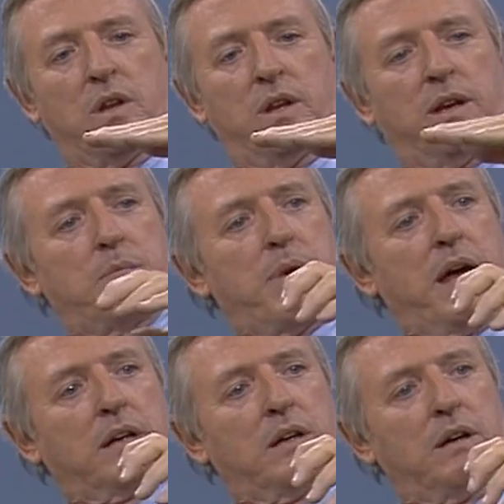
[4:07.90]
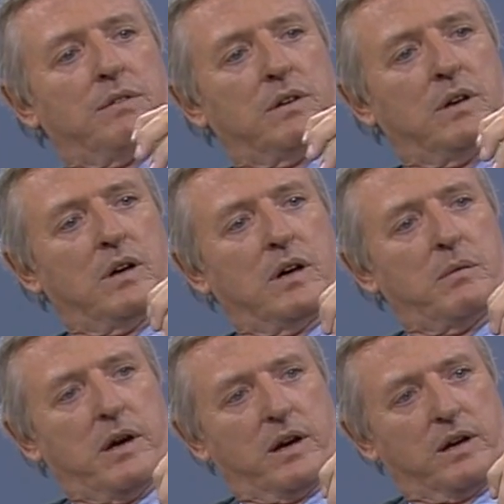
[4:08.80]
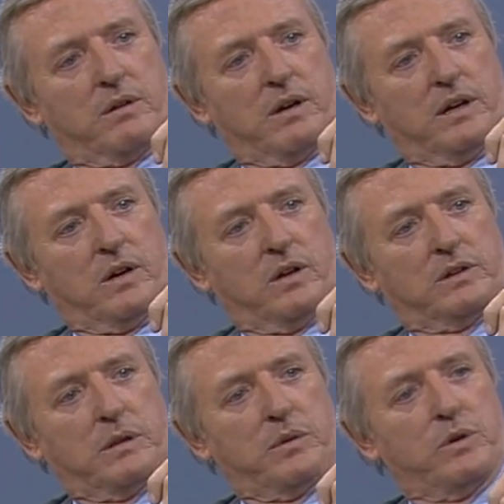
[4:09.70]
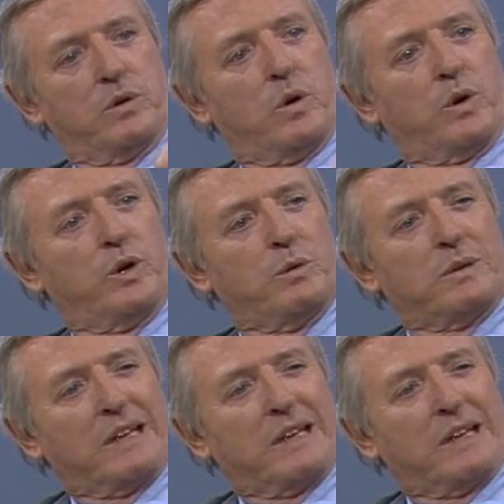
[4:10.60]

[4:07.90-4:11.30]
the impact of America, right, on something you call human